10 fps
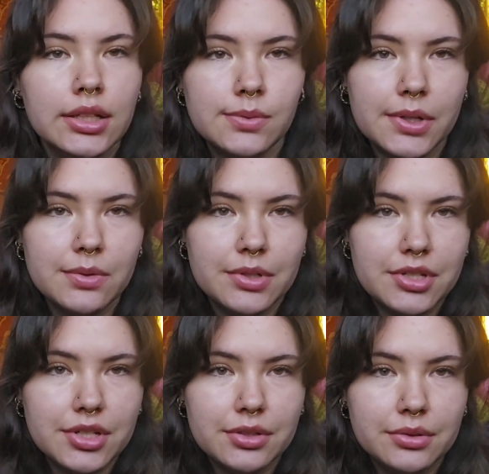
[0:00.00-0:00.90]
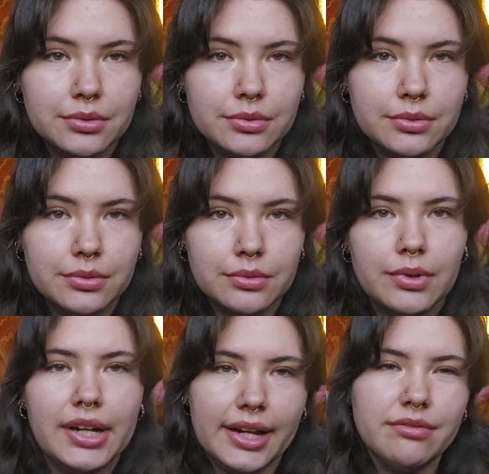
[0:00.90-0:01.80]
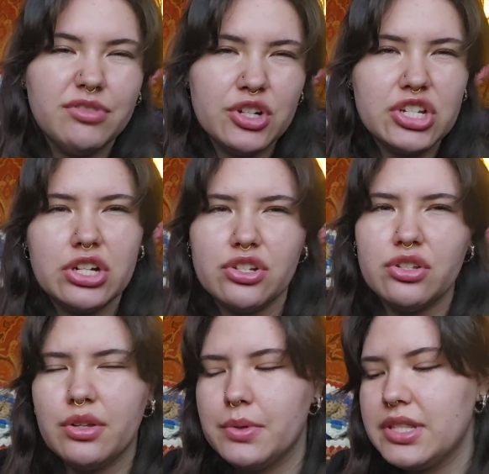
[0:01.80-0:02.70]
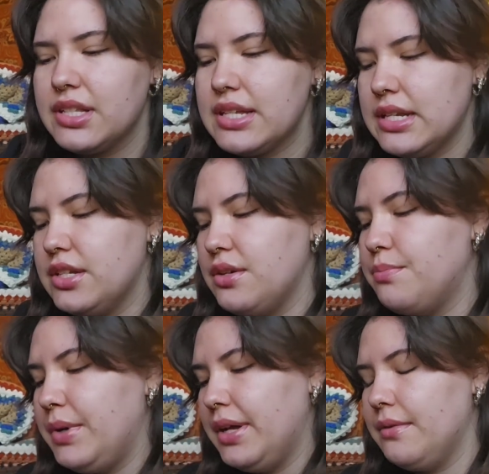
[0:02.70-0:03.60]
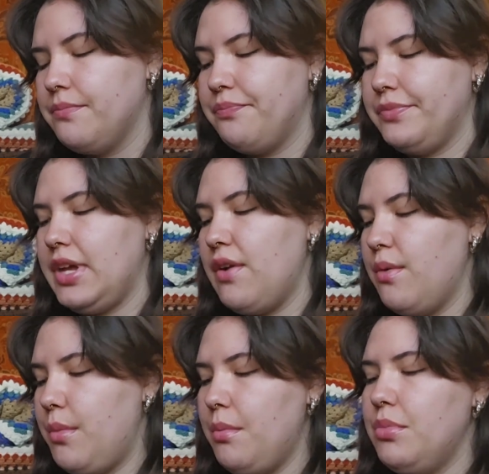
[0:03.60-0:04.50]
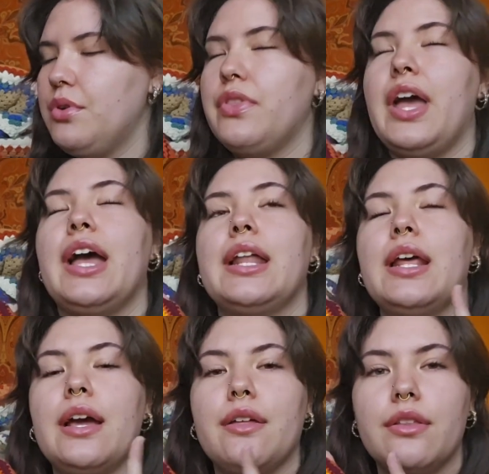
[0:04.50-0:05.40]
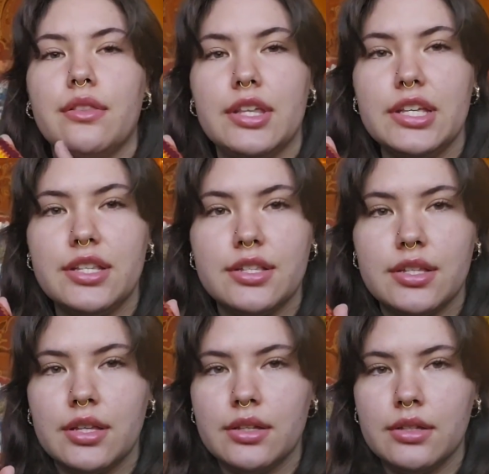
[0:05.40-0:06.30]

2022, again, first year, so there was things I didn't do. But I remember that this